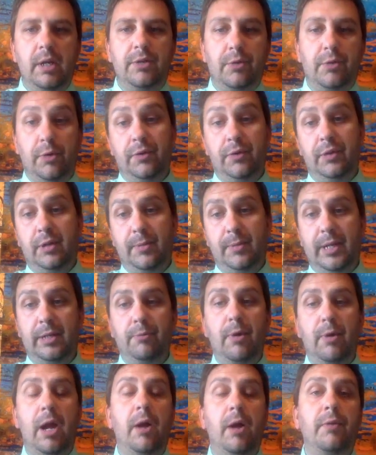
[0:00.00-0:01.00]
During the
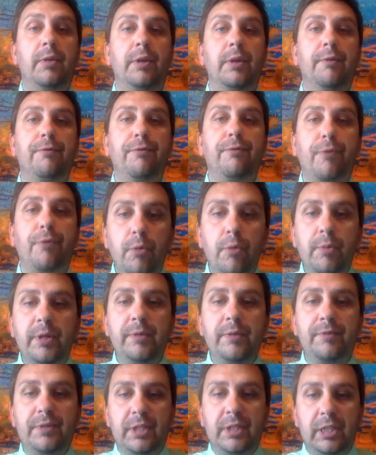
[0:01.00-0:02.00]
debate round, the
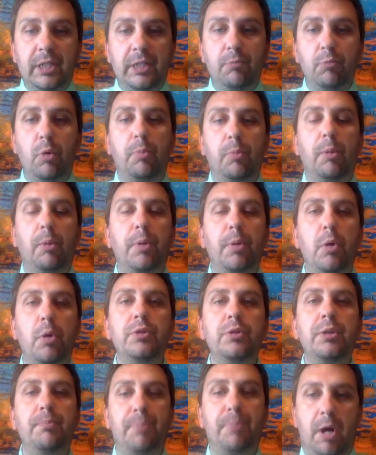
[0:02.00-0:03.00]
affirmative team will
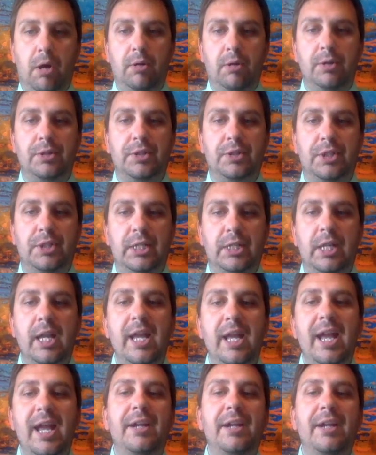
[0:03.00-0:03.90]
propose a policy